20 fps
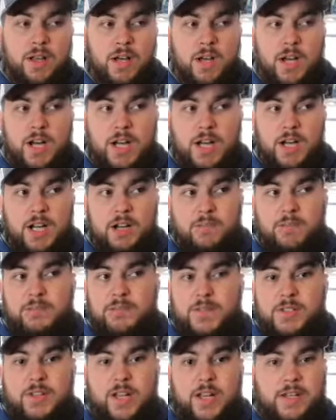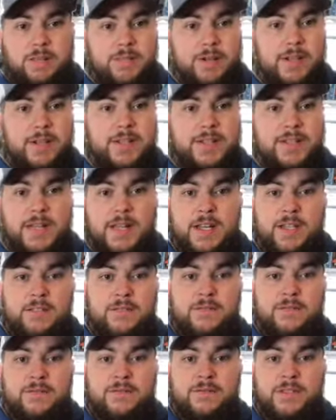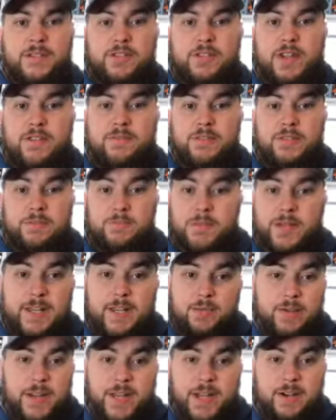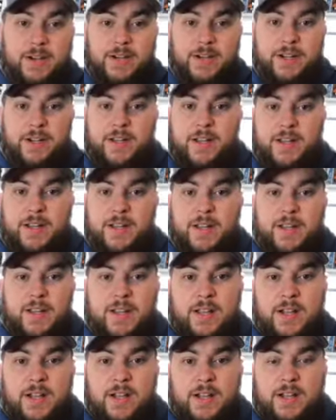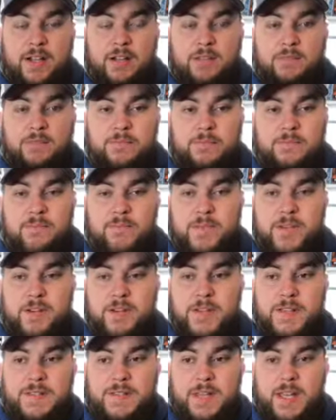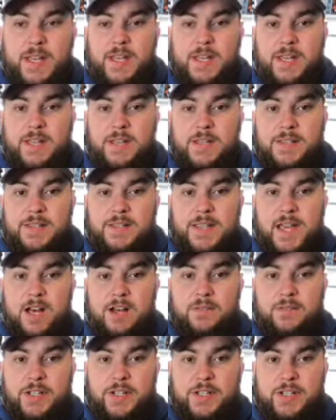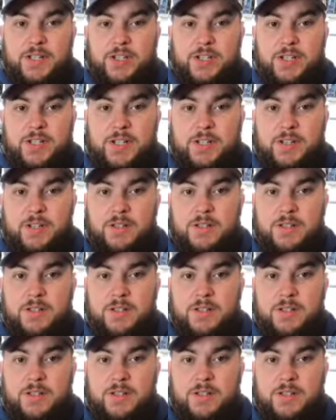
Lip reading: So anybody that's kind of, ever you make your way out here, there is a salvaged